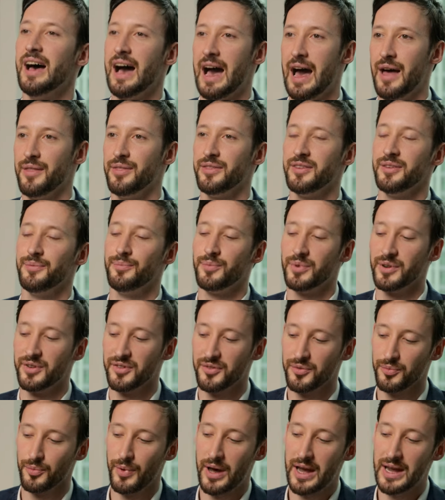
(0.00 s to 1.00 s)
and to
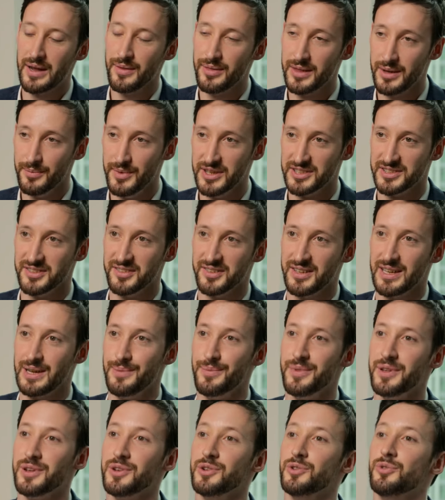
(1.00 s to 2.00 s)
persuade the admissions
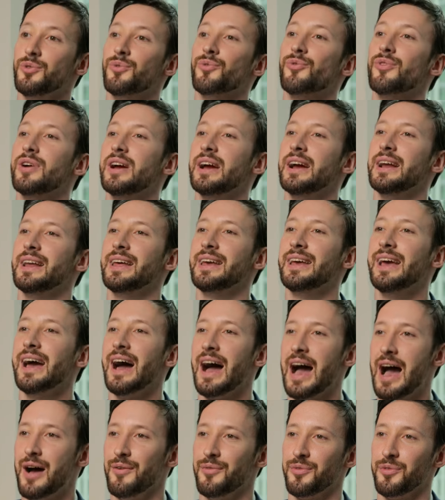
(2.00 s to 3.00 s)
team that you really
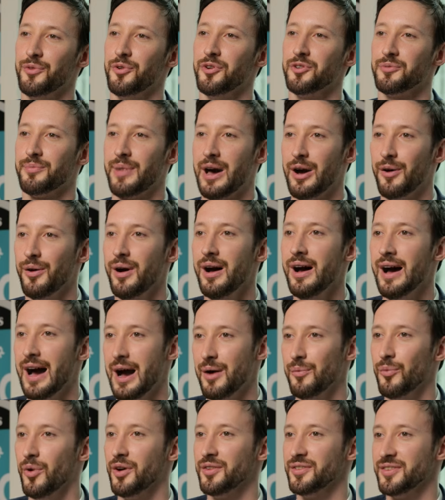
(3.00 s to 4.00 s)
have thought about
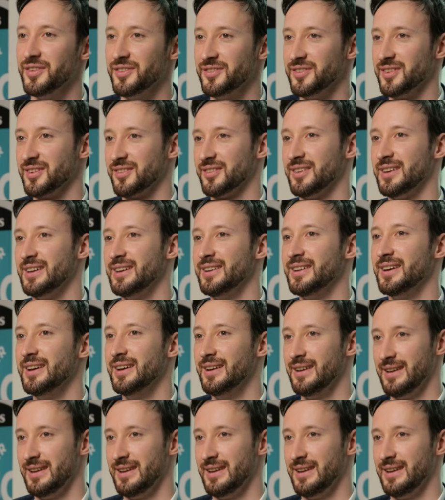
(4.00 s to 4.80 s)
and want to succeed